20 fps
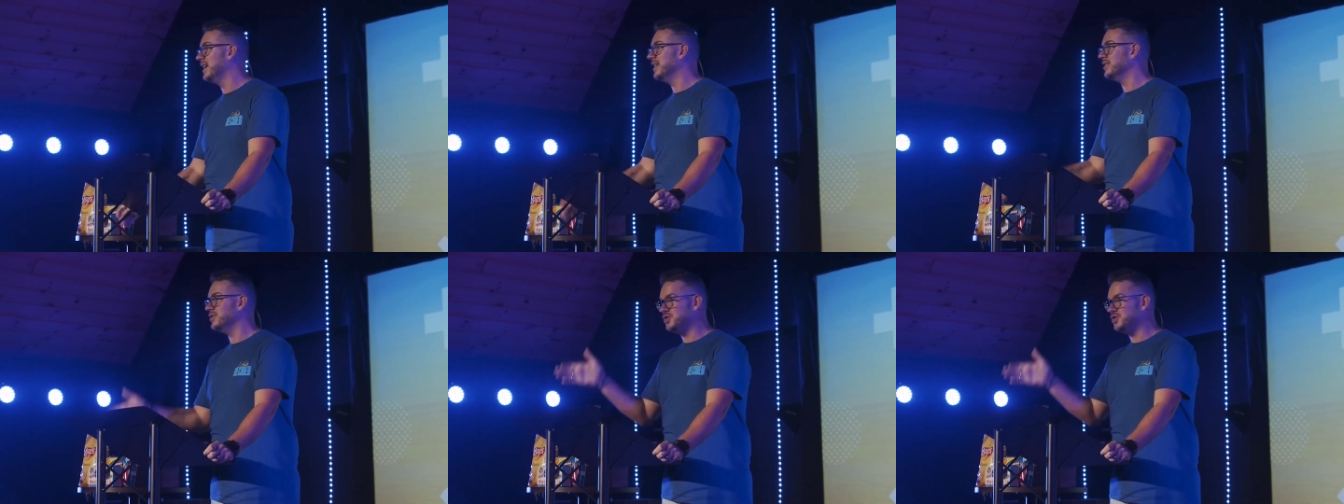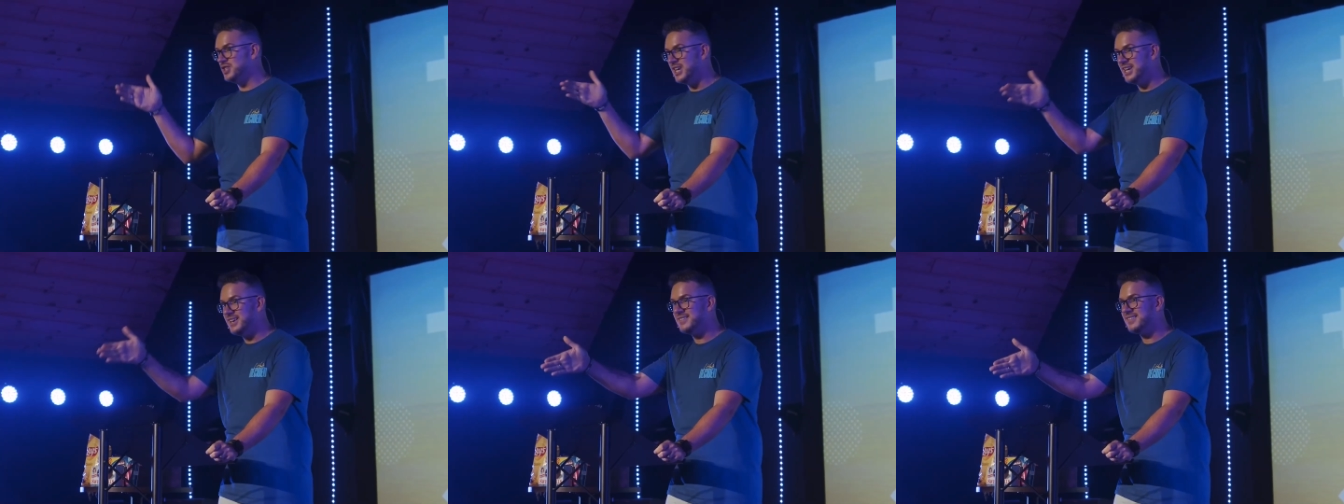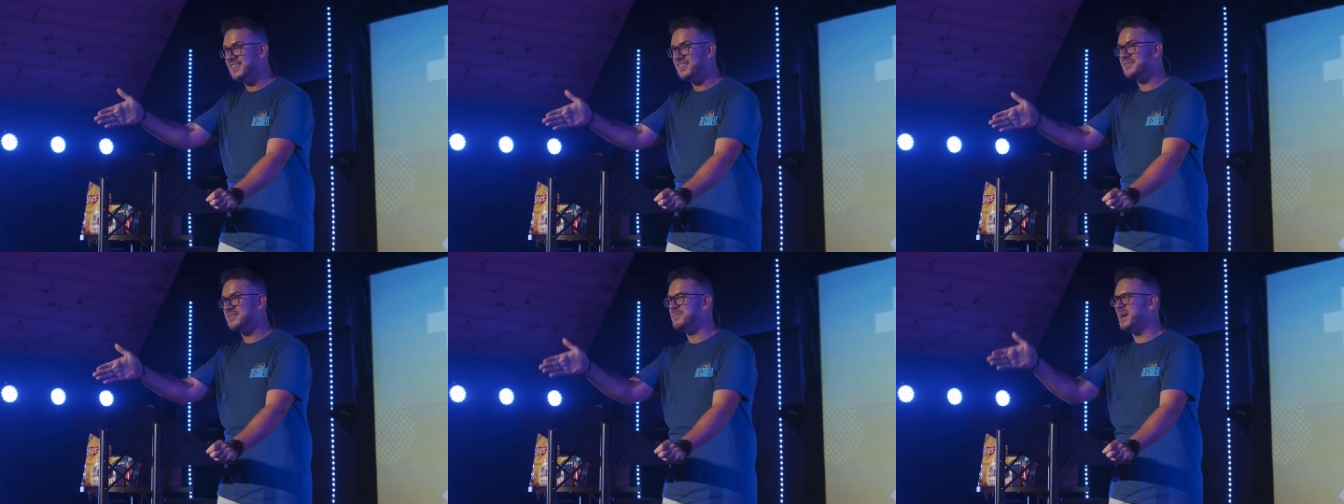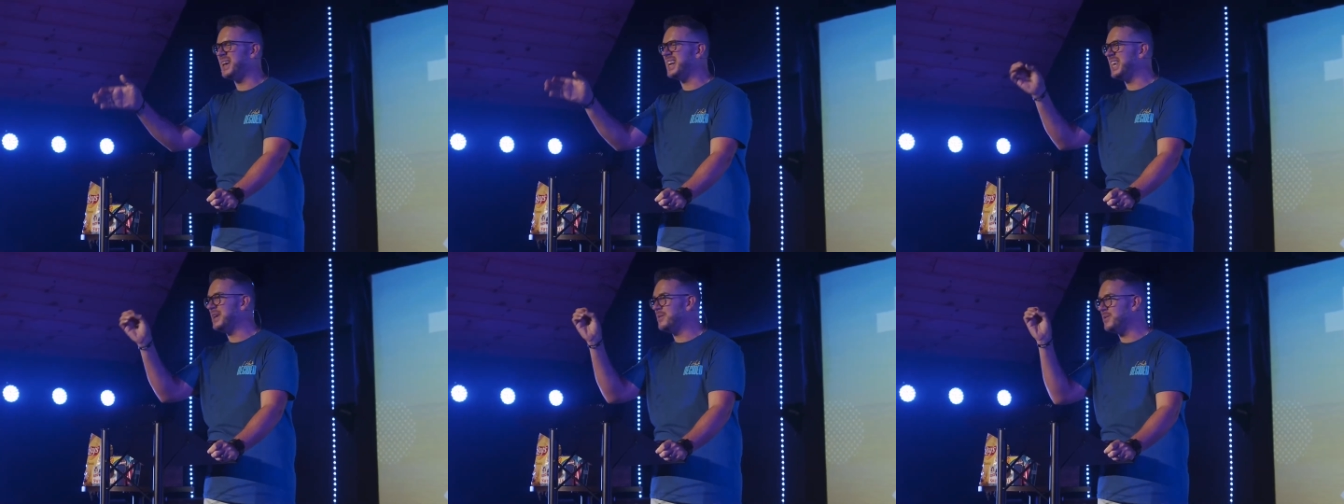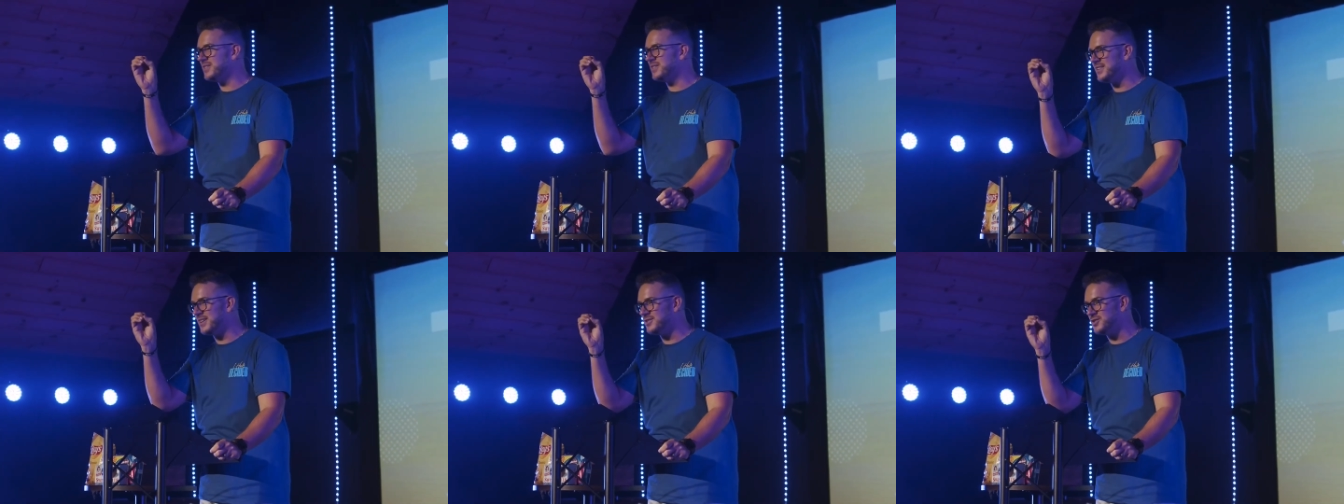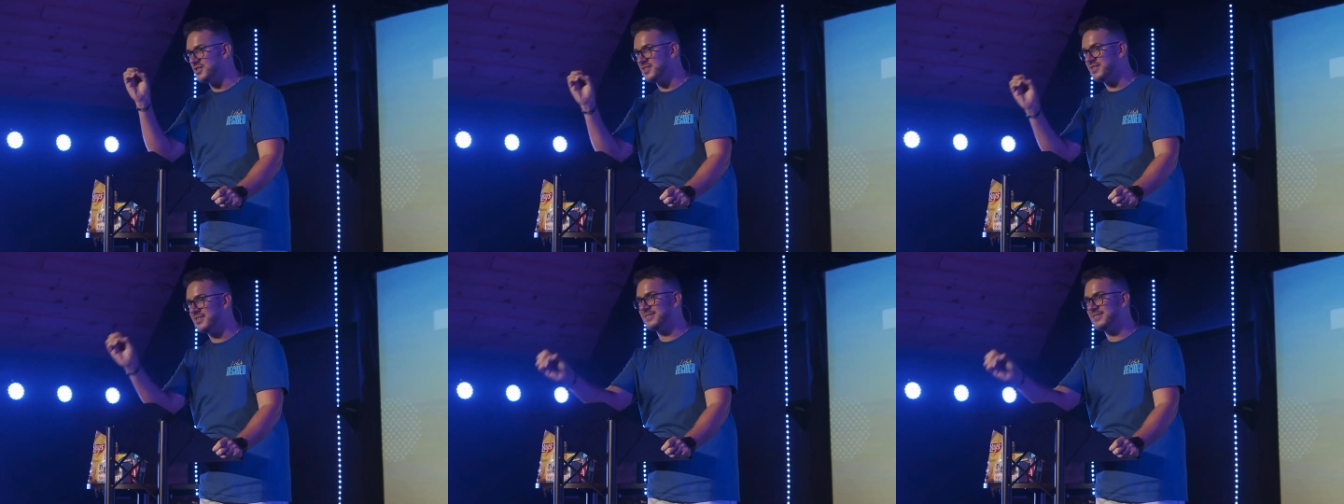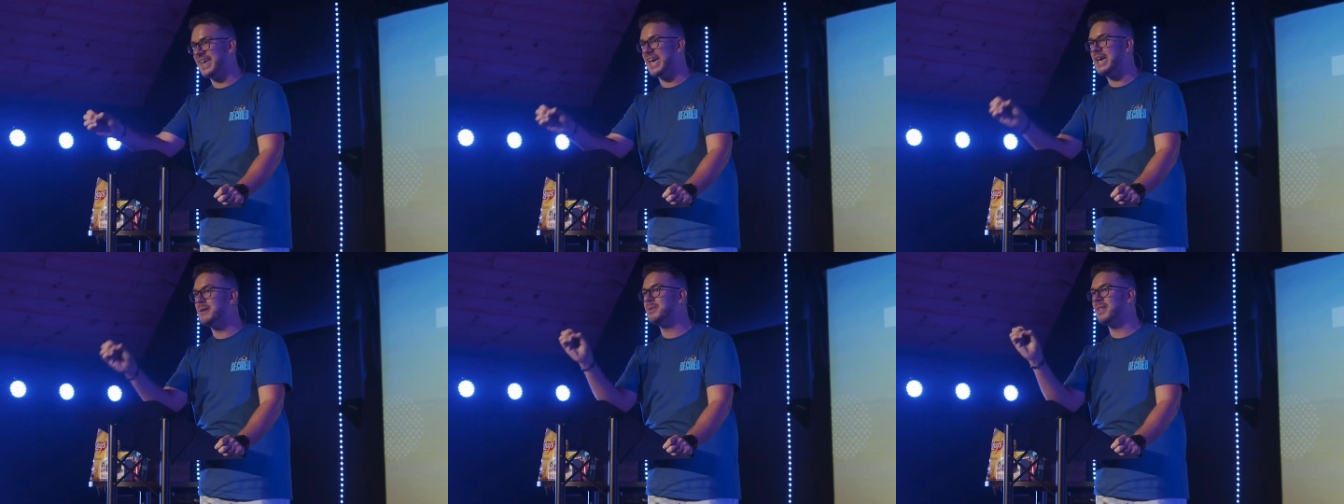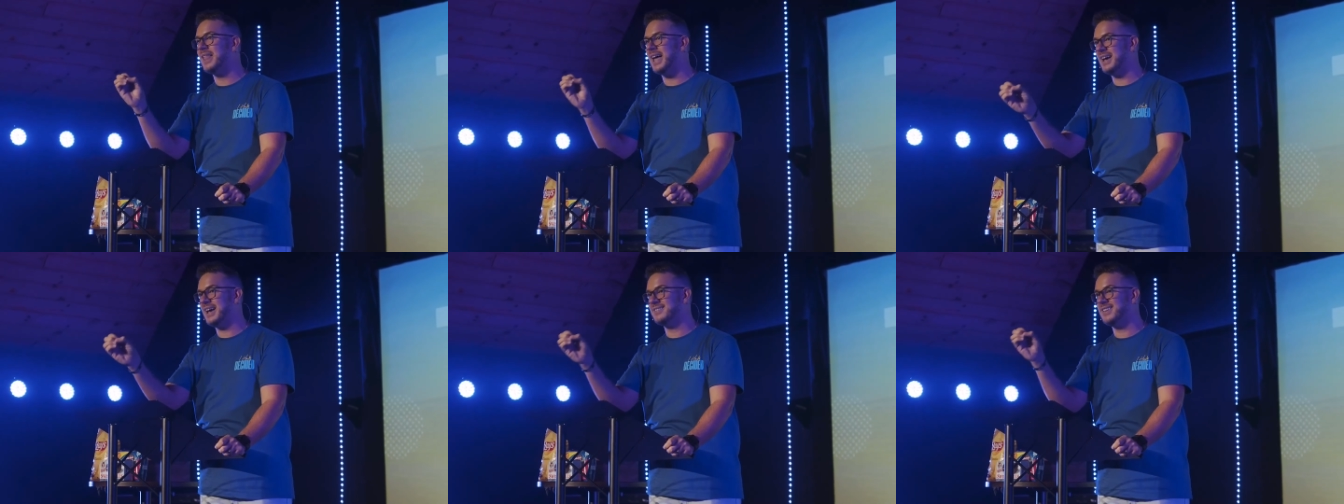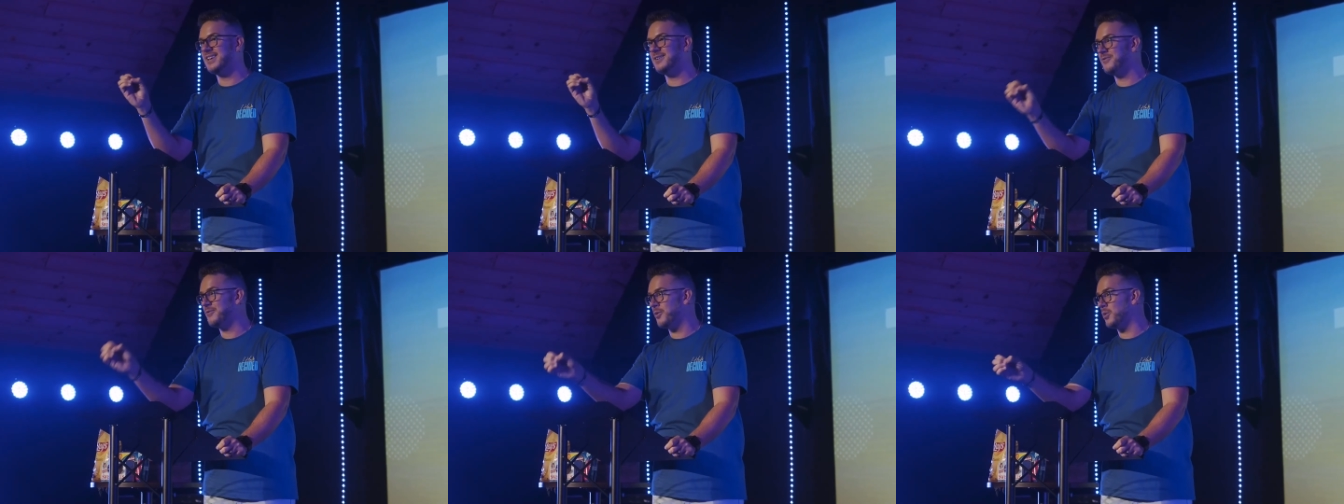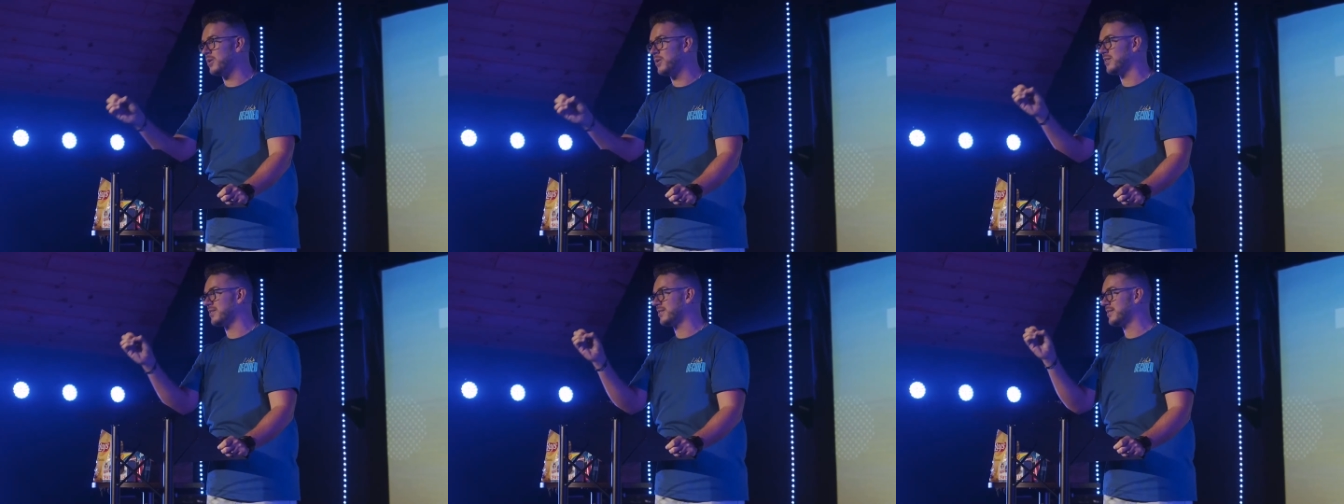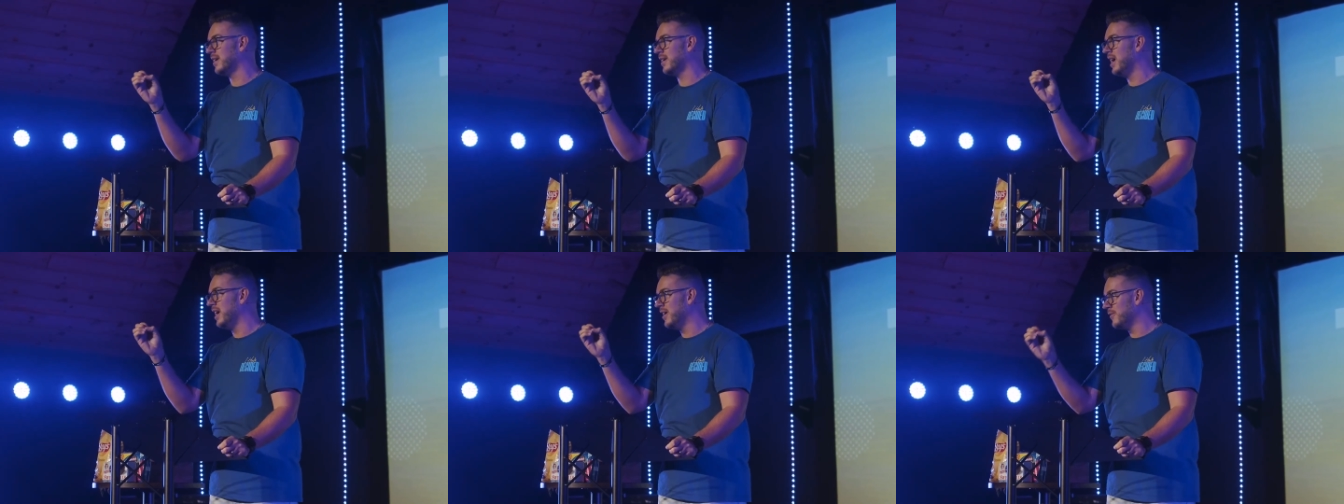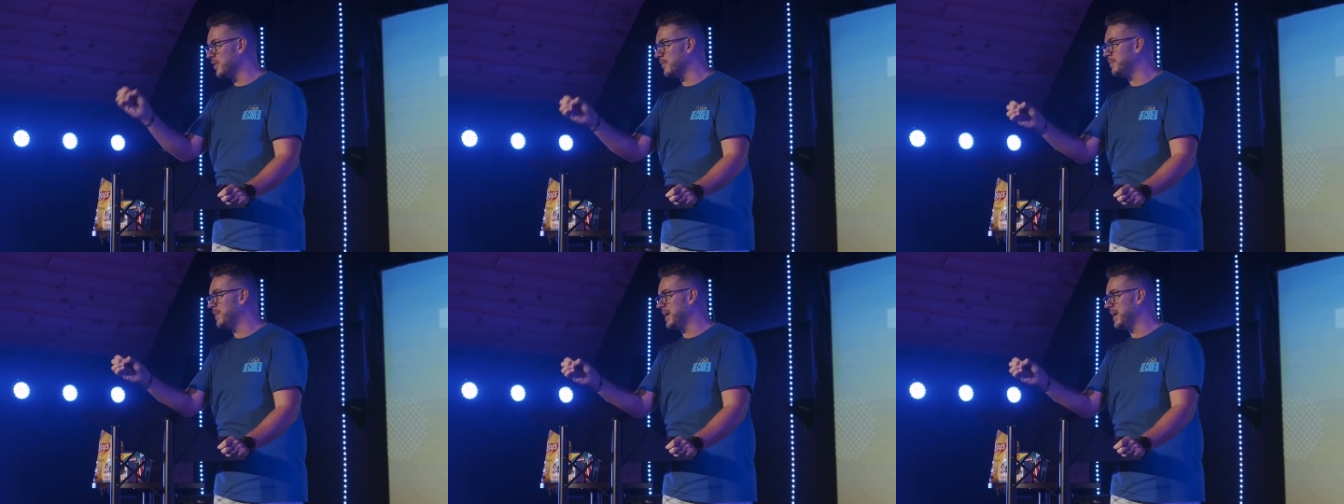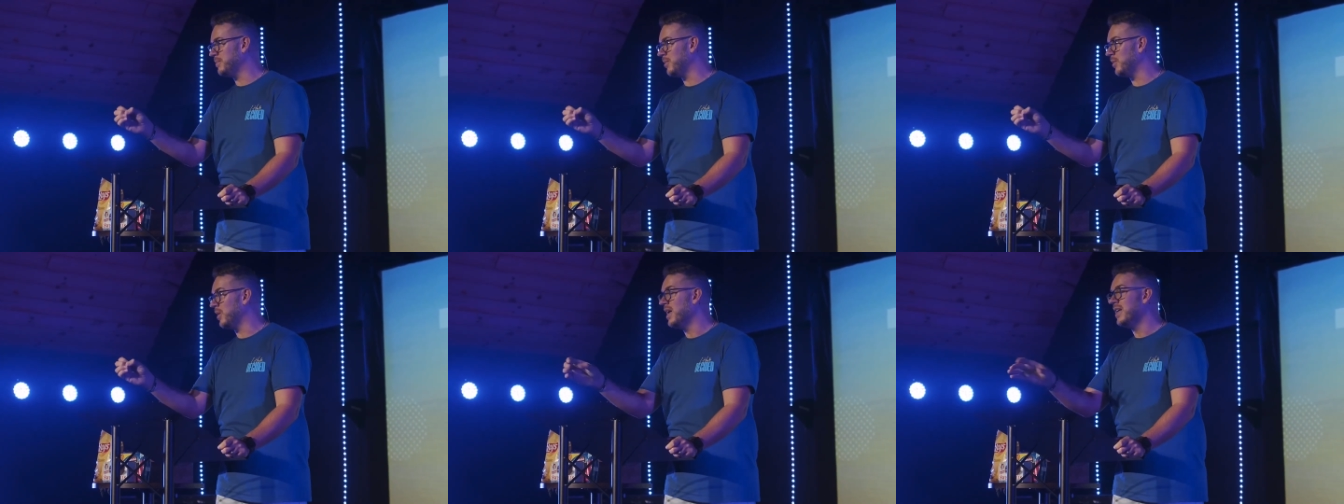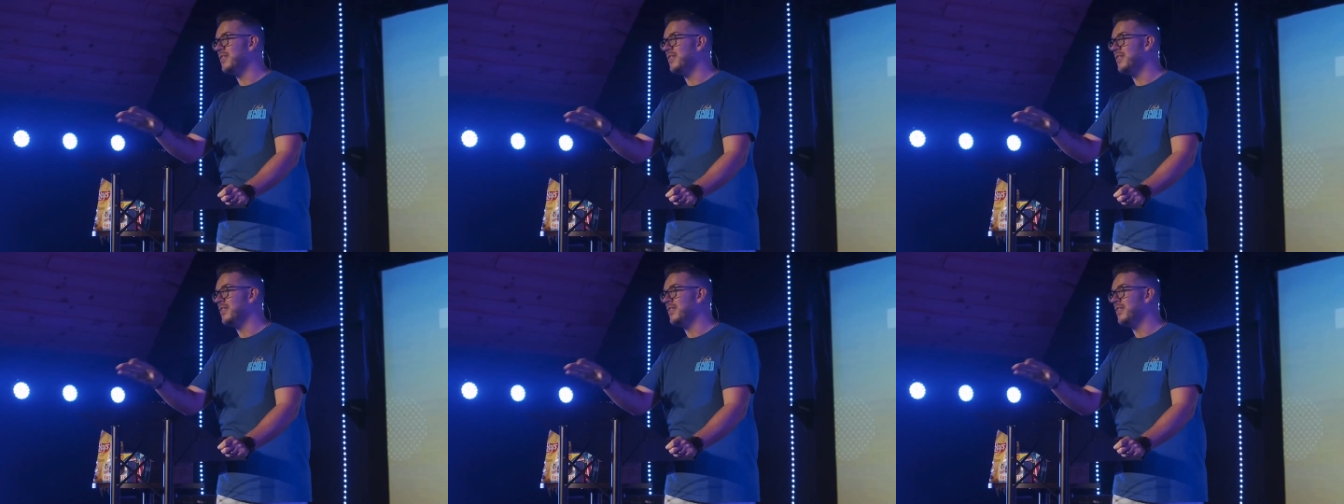Jesus, man, he was such a stabilizing force for people.